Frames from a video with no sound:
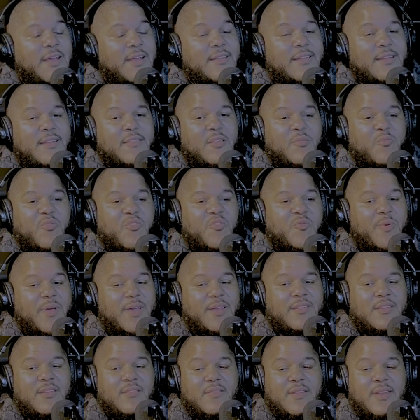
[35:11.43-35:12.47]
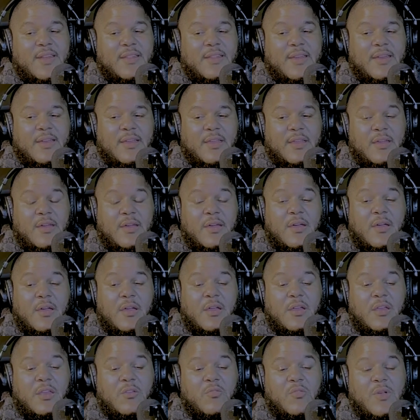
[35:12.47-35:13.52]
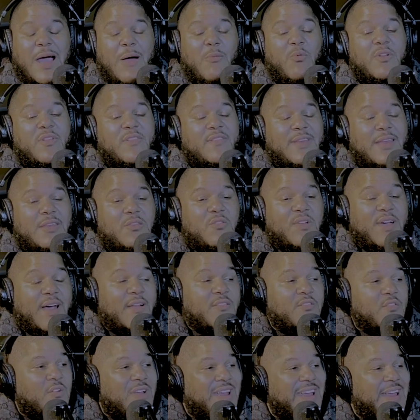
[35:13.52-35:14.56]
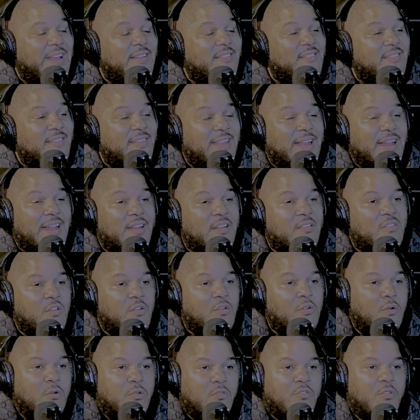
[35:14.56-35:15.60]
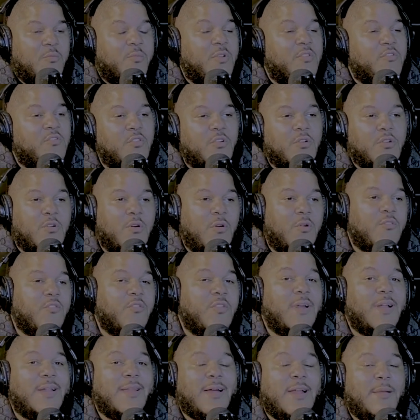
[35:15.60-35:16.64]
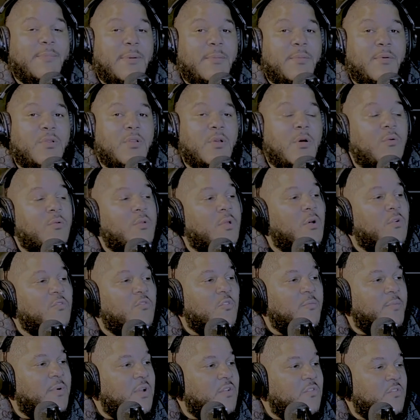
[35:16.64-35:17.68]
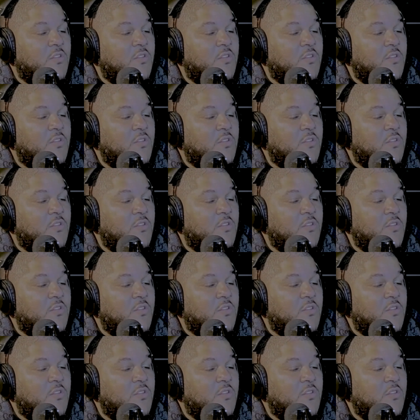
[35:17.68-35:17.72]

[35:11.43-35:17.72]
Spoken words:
that's a perspective that like I wouldn't say you guys are insulated as a culture, but you're a culture that a lot of people don't know too much